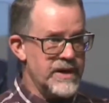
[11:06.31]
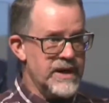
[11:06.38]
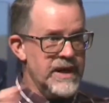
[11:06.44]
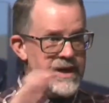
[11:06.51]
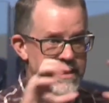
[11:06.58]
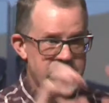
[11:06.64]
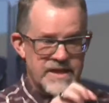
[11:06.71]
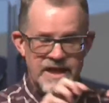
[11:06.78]

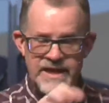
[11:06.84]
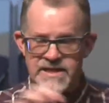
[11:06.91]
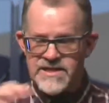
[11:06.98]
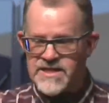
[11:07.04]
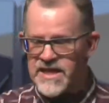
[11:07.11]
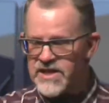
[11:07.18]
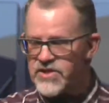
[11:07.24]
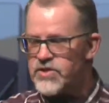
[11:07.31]

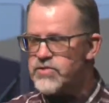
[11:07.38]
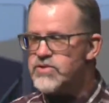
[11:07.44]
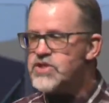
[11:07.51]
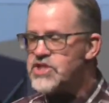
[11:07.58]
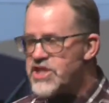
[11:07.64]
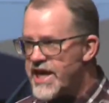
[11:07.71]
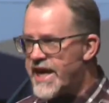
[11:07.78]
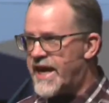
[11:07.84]
Things that you
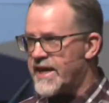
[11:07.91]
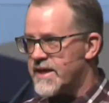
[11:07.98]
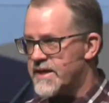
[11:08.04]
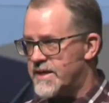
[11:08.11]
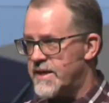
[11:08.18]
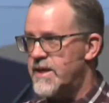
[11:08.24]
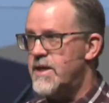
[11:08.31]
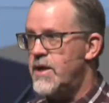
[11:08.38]
check
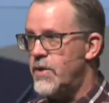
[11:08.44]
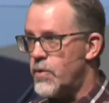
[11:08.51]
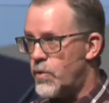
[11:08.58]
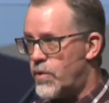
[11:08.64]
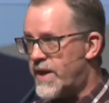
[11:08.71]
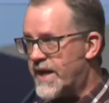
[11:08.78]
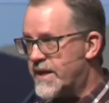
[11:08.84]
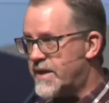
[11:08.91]

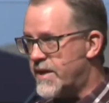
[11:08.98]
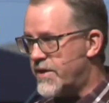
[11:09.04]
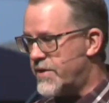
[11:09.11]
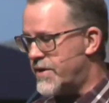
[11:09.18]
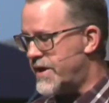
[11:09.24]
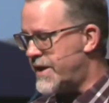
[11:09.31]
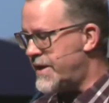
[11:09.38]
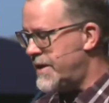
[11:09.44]

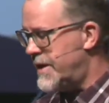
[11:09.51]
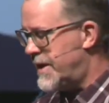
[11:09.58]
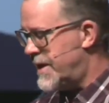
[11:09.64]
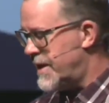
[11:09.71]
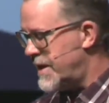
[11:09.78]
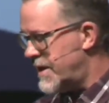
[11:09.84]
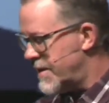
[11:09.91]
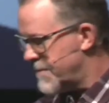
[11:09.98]
regularly
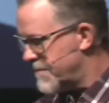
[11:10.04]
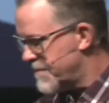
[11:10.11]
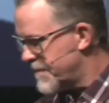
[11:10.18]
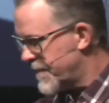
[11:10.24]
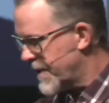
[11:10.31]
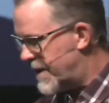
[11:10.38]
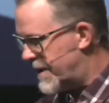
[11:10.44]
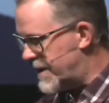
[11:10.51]

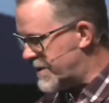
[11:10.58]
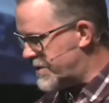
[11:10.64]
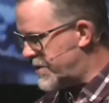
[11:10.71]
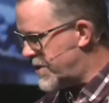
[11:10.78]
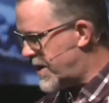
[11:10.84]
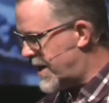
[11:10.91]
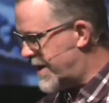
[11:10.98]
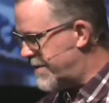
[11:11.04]
in
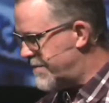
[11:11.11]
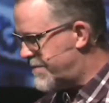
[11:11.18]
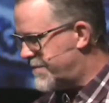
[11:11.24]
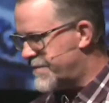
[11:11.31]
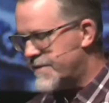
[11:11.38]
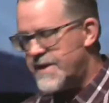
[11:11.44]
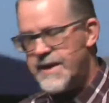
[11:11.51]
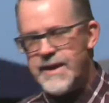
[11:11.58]
your
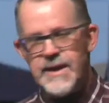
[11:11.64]
life.